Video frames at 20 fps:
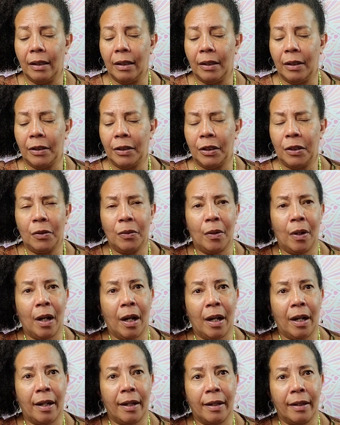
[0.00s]
you
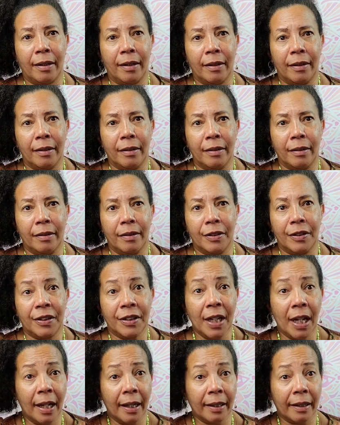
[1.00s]
are
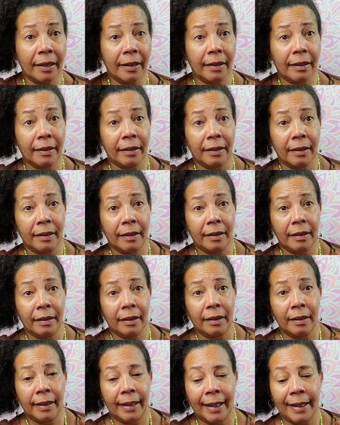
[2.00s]
stuck
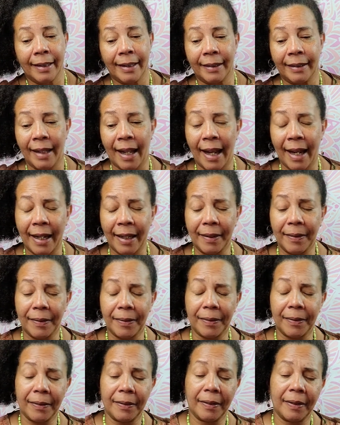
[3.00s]
in the life
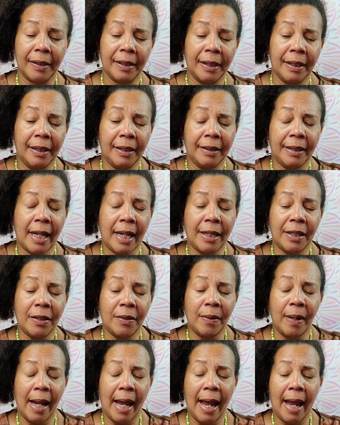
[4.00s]
that you
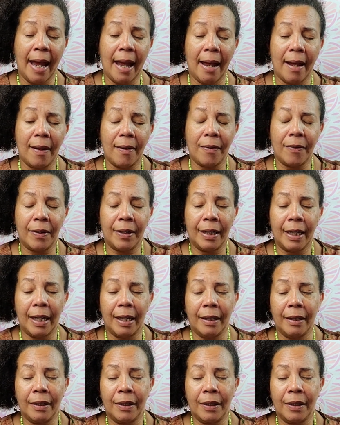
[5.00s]
have, and that